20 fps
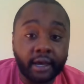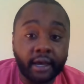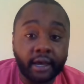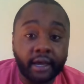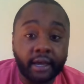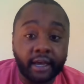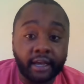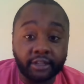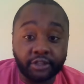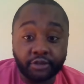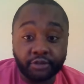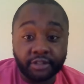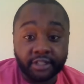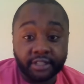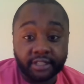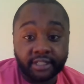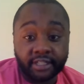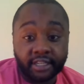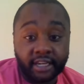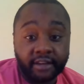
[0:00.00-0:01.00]
as you can
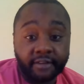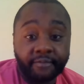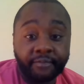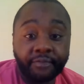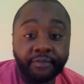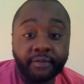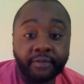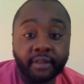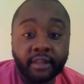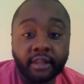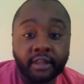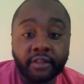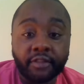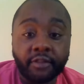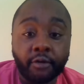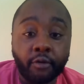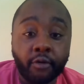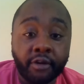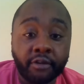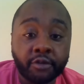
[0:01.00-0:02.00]
see, the
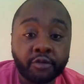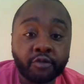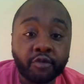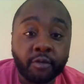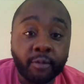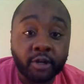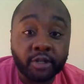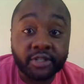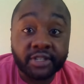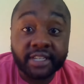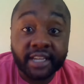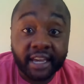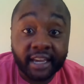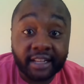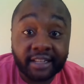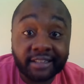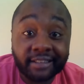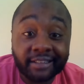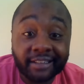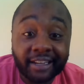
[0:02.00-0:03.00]
oils from our
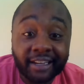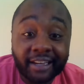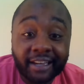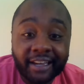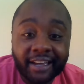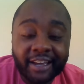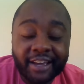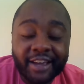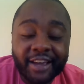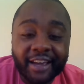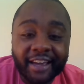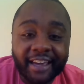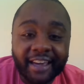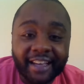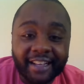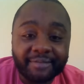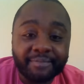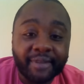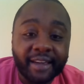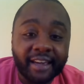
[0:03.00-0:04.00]
skin
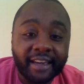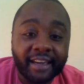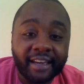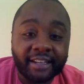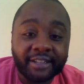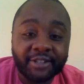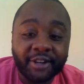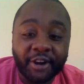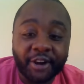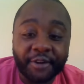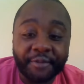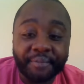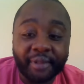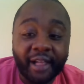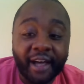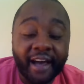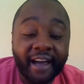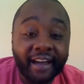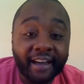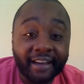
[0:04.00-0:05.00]
can make it turn
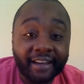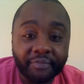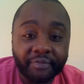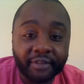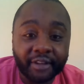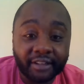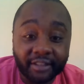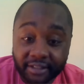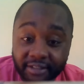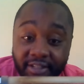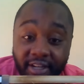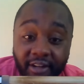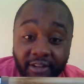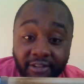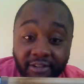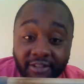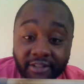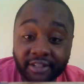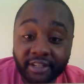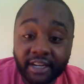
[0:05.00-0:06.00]
black and
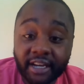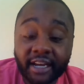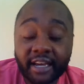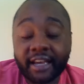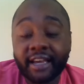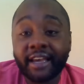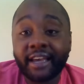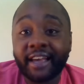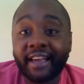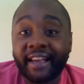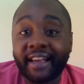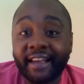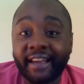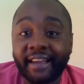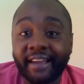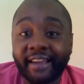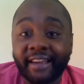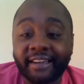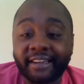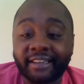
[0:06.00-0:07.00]
discolored,
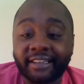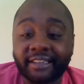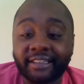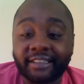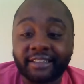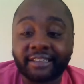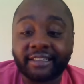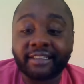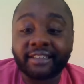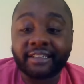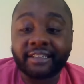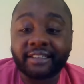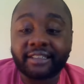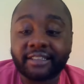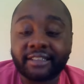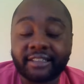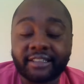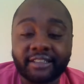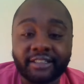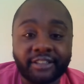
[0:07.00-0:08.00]
and
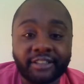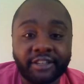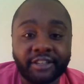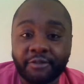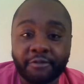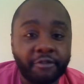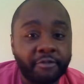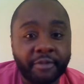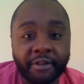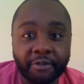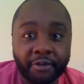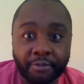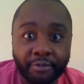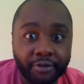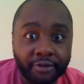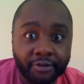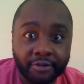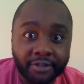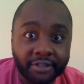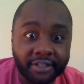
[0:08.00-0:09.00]
you won't be able to
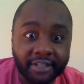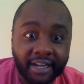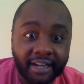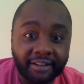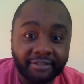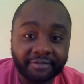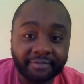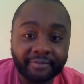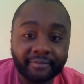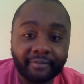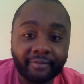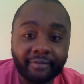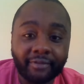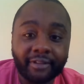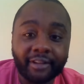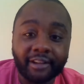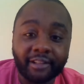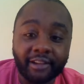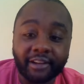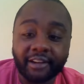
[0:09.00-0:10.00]
produce a sound.
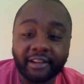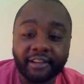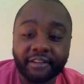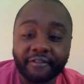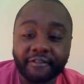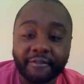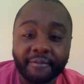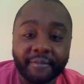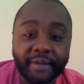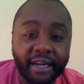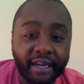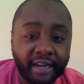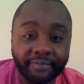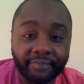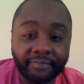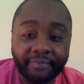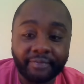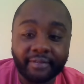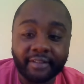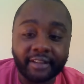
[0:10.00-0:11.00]
Luckily for me,
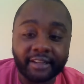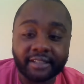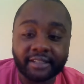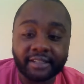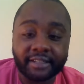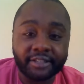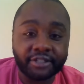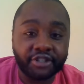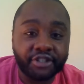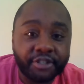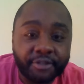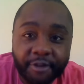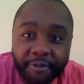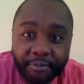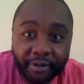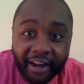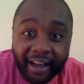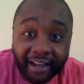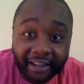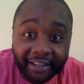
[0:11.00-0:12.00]
this is just a
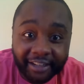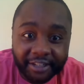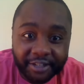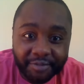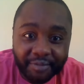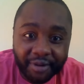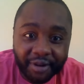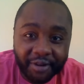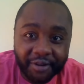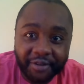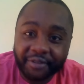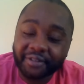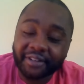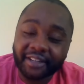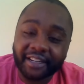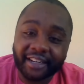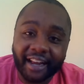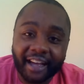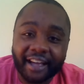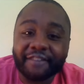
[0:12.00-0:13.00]
practice bow,
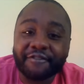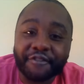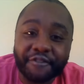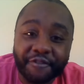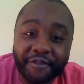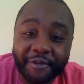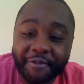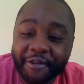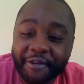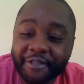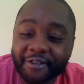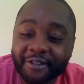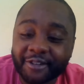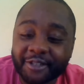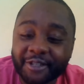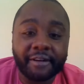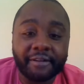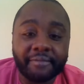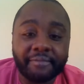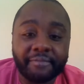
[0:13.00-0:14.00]
and I have a few others,
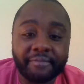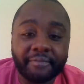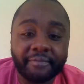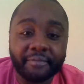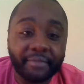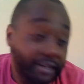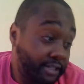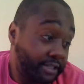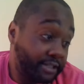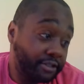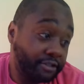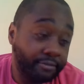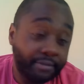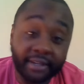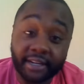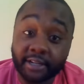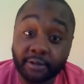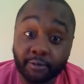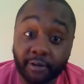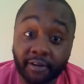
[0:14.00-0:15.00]
but it still
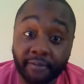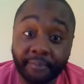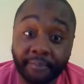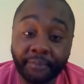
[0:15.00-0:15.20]
plays well.